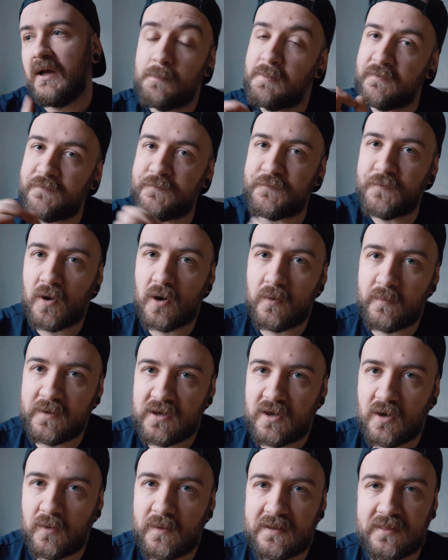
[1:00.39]
Before we
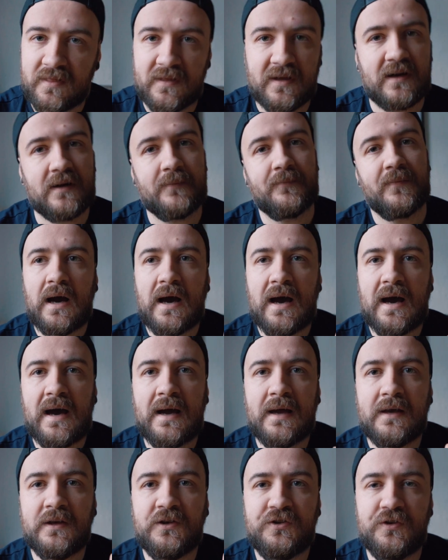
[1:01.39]
go in there,
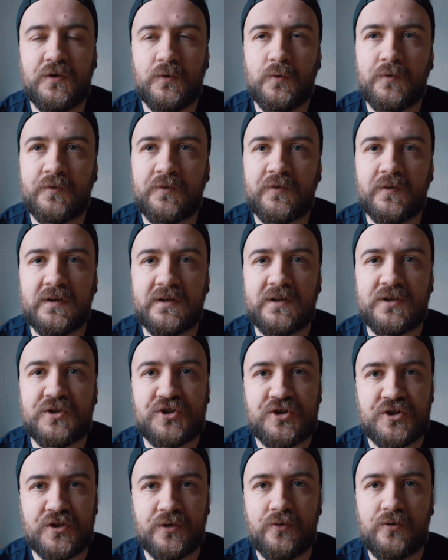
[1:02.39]
I usually
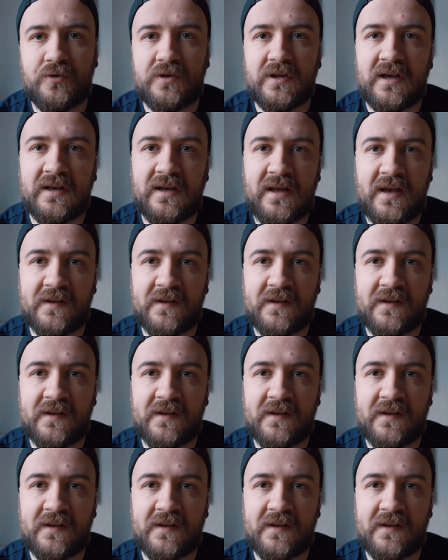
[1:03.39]
shoot in